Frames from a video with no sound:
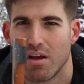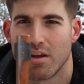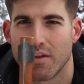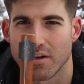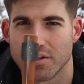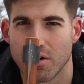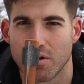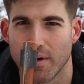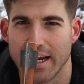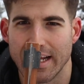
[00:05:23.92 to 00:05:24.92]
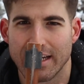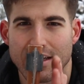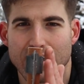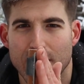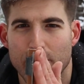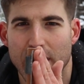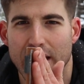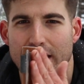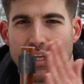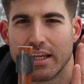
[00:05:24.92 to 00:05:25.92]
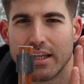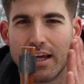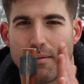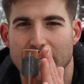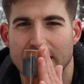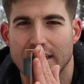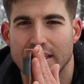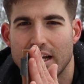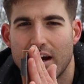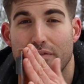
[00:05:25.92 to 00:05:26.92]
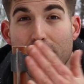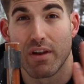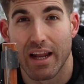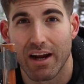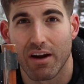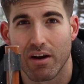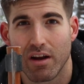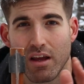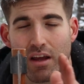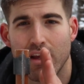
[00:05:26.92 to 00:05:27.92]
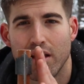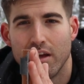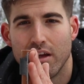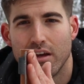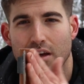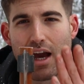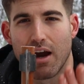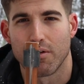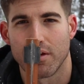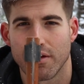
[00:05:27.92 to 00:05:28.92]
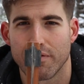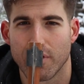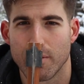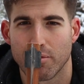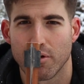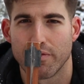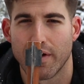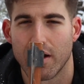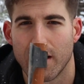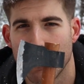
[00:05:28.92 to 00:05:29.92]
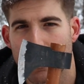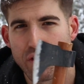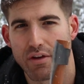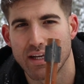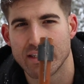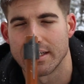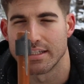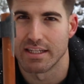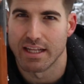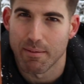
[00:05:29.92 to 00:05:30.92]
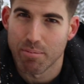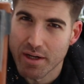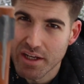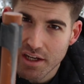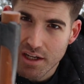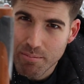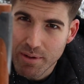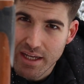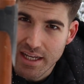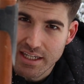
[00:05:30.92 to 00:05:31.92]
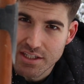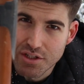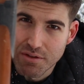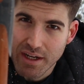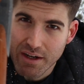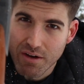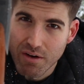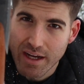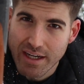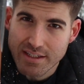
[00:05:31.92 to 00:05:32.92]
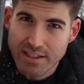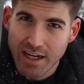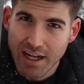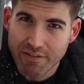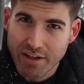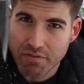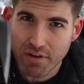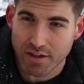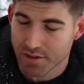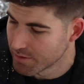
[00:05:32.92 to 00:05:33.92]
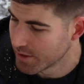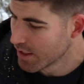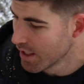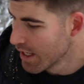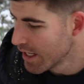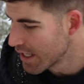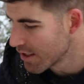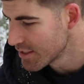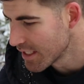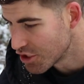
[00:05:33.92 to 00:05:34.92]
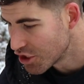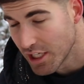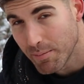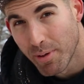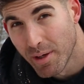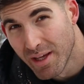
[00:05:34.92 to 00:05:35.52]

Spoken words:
There is no gradient to the bit. That means it does not flare out on the front profile. I think you guys can see that pretty good, but it is too narrow and does not have any flare to it. Here is a cheap,